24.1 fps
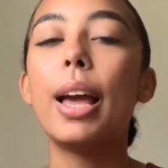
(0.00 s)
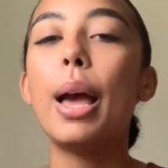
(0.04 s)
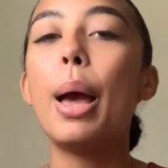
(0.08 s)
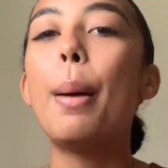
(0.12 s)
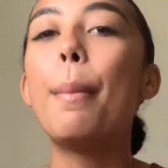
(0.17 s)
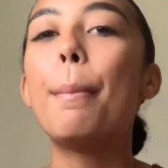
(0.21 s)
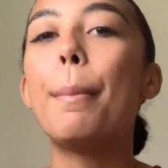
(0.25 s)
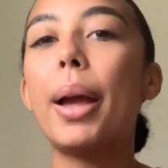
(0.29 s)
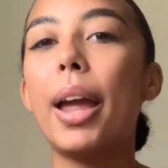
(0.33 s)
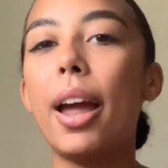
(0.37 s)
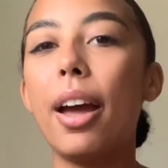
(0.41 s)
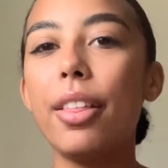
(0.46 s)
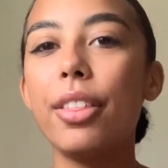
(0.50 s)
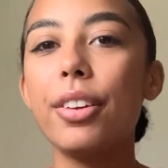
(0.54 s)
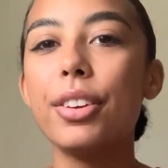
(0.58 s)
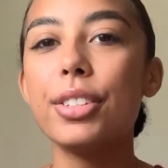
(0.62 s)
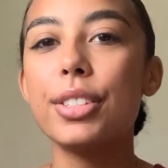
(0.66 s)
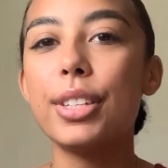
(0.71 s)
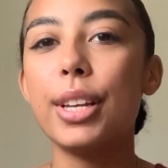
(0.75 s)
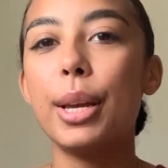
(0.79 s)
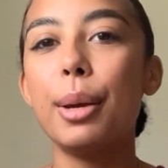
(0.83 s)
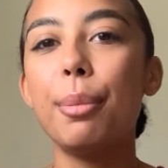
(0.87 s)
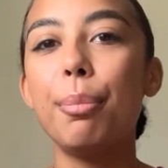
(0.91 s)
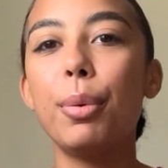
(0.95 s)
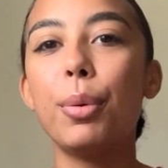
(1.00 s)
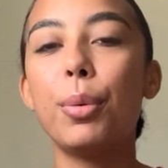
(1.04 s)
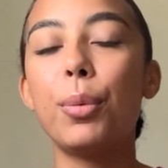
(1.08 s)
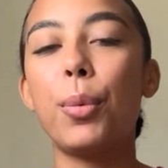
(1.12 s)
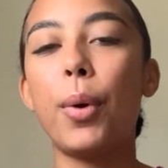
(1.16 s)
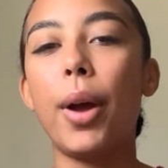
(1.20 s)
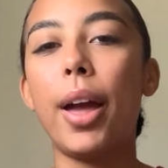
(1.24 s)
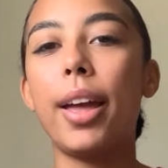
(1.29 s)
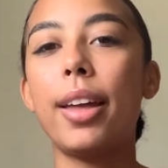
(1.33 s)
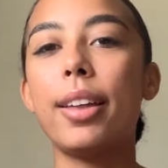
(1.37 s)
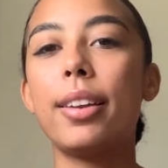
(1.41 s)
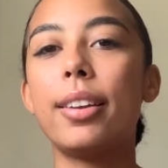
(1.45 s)
My other tip
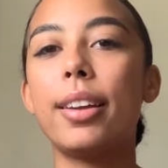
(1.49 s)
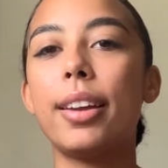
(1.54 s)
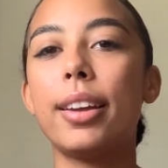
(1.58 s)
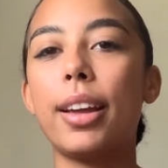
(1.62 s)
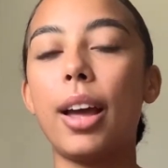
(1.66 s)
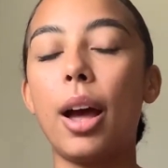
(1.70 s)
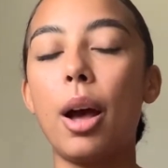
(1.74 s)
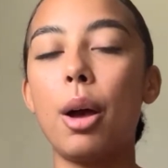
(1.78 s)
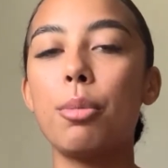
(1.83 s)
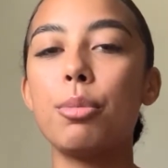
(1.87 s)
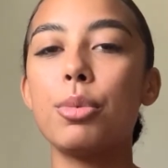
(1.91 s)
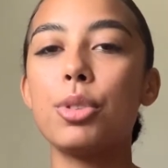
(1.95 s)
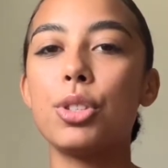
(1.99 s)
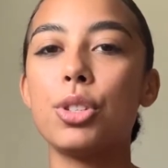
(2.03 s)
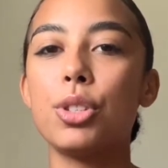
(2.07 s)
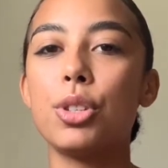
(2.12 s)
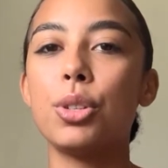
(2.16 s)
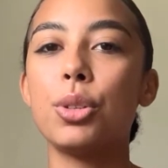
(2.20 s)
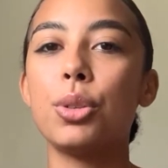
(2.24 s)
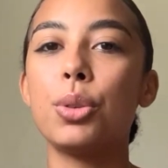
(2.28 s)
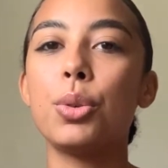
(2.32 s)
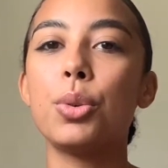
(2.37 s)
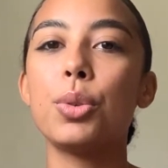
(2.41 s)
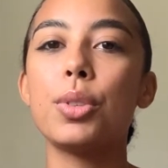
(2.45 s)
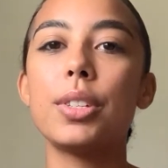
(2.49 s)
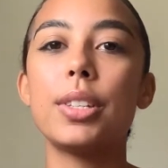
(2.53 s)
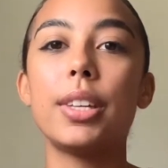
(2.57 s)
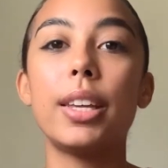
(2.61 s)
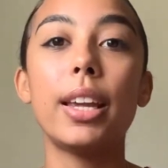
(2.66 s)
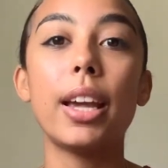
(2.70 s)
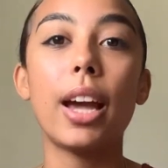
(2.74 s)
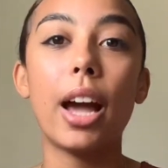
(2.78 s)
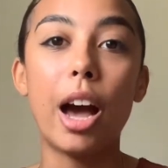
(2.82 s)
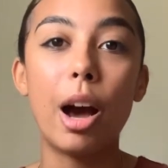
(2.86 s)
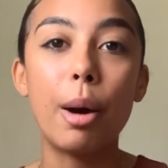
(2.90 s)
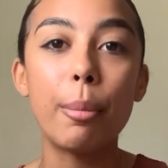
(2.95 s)
when it comes to
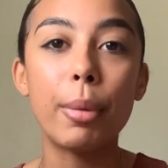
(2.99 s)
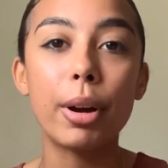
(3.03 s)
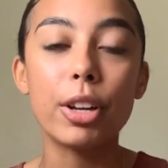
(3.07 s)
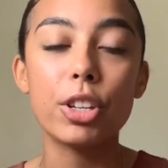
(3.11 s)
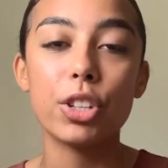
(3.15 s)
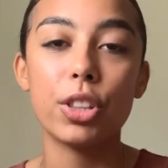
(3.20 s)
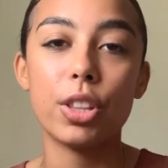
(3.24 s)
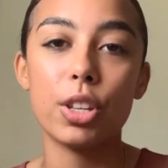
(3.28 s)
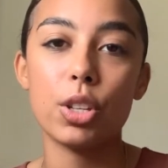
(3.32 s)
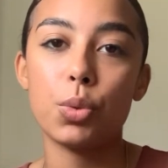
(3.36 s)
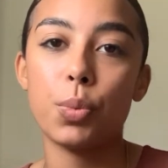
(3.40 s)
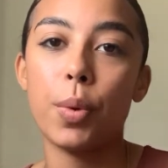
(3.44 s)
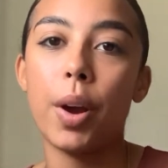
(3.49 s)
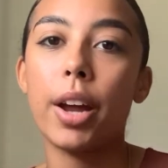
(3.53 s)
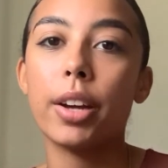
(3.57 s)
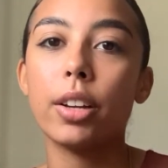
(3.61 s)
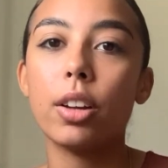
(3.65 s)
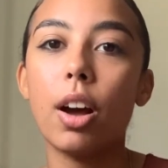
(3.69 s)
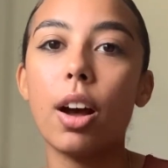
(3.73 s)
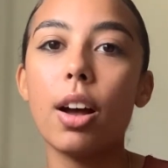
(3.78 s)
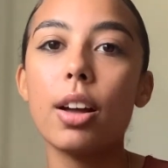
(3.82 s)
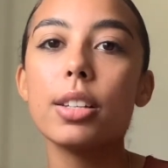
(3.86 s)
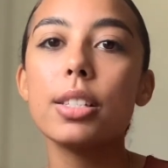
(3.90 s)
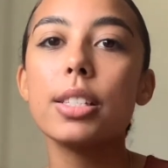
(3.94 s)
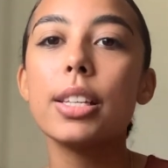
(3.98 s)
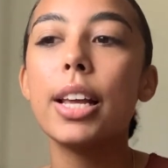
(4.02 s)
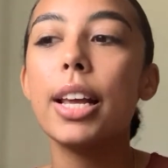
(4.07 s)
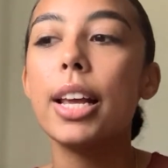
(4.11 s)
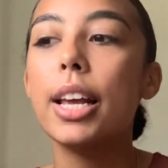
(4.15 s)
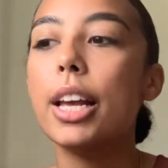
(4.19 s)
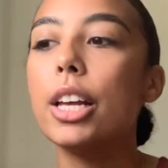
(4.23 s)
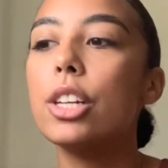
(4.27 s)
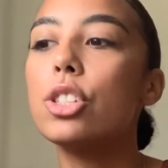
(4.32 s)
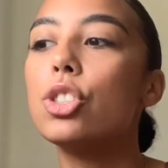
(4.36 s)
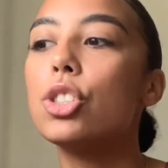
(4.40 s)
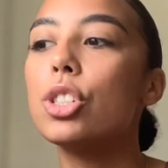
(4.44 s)
seeing how much this ride costs
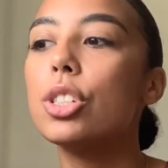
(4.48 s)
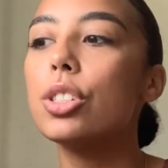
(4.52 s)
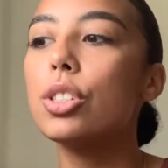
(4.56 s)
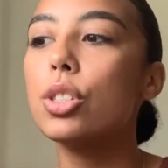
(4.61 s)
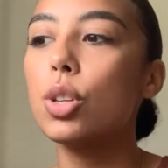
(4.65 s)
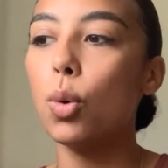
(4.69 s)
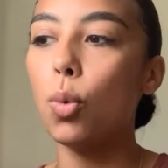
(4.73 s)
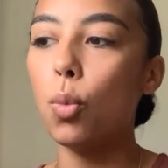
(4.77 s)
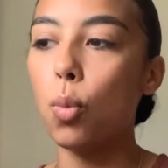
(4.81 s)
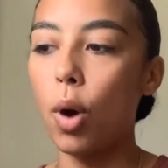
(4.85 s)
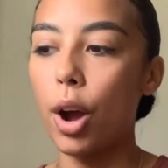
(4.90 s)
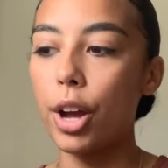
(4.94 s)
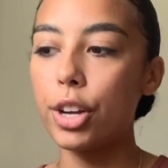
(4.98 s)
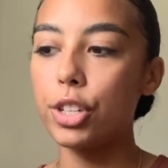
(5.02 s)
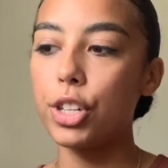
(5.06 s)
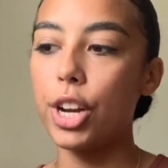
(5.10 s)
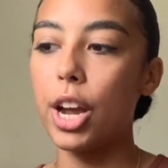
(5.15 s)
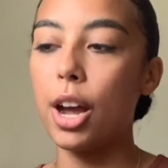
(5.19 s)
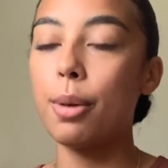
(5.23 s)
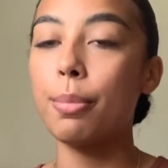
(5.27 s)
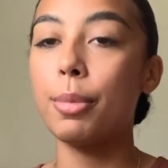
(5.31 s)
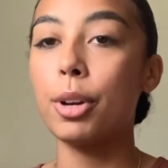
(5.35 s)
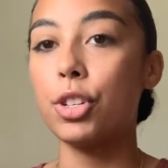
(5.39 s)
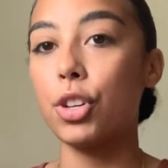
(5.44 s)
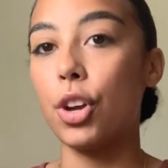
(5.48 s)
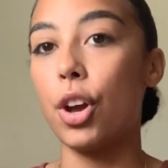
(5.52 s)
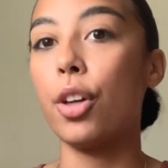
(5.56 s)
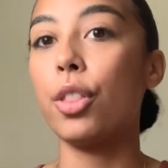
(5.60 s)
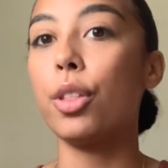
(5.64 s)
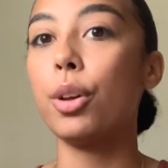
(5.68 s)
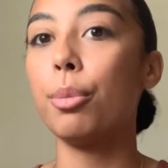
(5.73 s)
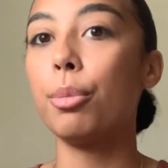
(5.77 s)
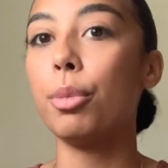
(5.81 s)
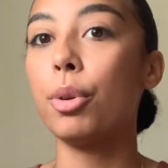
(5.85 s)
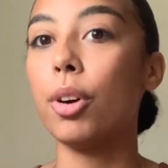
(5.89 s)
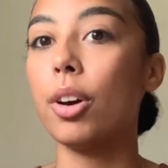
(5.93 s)
is just to watch how much
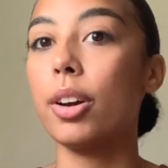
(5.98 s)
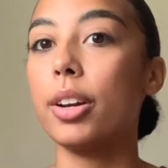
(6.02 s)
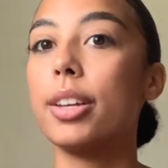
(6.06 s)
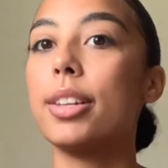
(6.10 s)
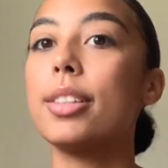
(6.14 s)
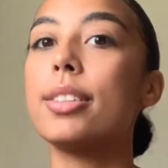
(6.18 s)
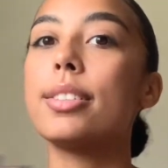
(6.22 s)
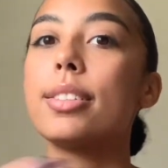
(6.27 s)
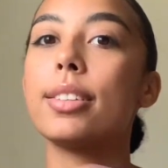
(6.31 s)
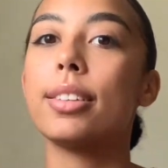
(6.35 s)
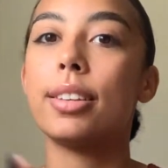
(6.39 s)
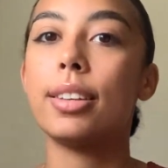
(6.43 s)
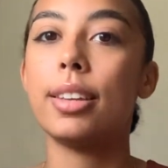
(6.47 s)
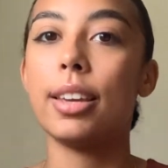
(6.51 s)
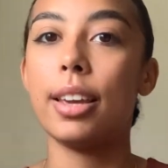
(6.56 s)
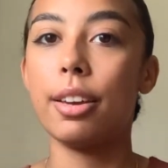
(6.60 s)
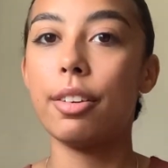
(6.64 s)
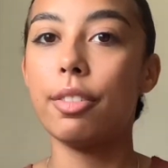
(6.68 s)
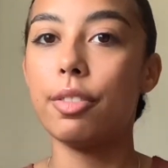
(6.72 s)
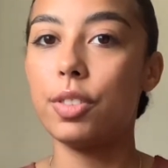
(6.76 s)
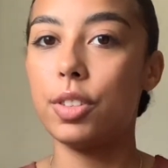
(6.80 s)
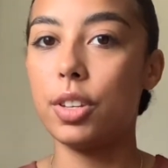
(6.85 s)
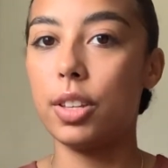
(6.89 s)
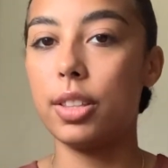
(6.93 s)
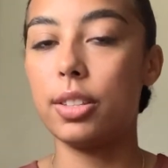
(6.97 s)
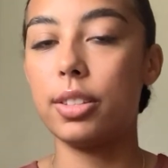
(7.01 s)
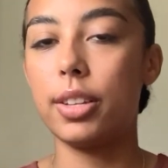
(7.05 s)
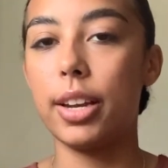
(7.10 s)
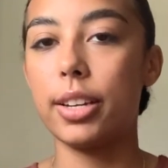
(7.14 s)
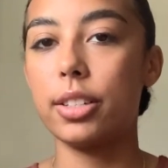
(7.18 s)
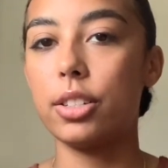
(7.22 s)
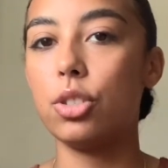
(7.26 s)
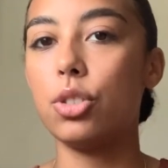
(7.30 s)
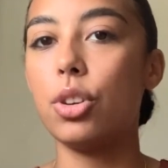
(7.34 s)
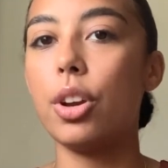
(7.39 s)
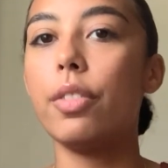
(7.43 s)
other Moroccans give to the
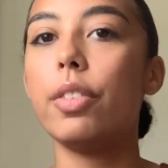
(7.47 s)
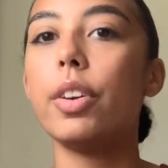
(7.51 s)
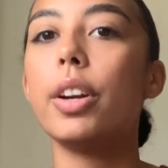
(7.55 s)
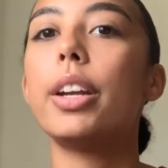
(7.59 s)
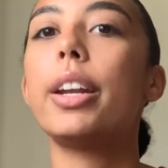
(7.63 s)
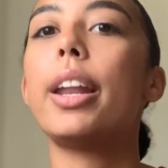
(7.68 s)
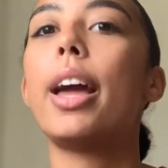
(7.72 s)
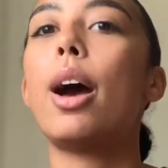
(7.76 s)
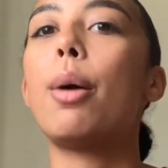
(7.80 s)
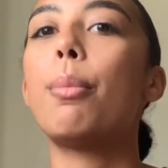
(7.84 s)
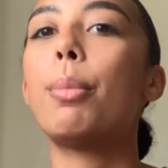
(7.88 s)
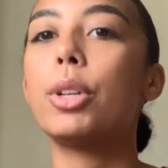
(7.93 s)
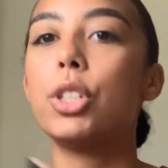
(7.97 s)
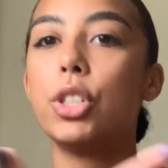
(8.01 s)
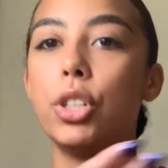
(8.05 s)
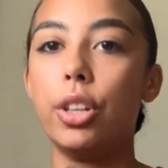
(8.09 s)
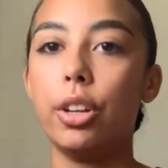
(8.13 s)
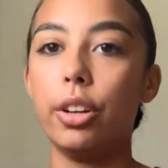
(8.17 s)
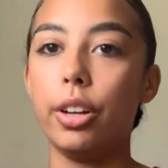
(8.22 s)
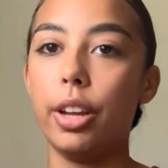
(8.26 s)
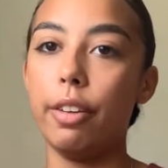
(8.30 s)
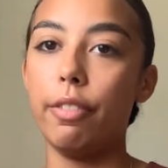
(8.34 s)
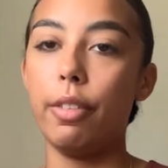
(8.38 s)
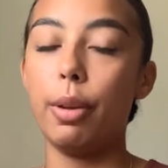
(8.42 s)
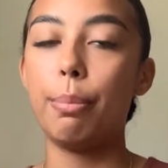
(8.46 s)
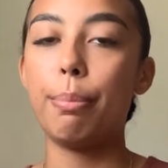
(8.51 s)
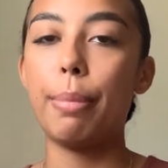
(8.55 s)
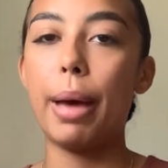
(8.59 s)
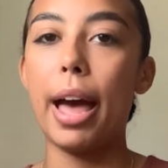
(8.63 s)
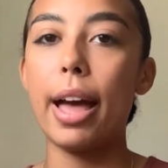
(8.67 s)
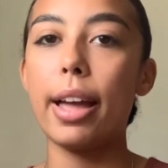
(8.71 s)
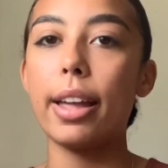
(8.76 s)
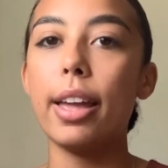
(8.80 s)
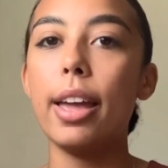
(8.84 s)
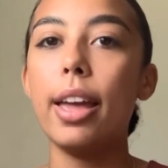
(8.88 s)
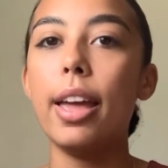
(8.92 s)
taxi driver and how much they're giving
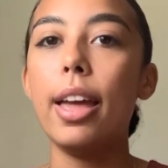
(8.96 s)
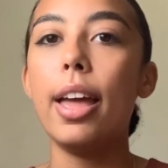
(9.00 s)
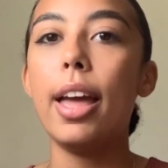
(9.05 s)
back.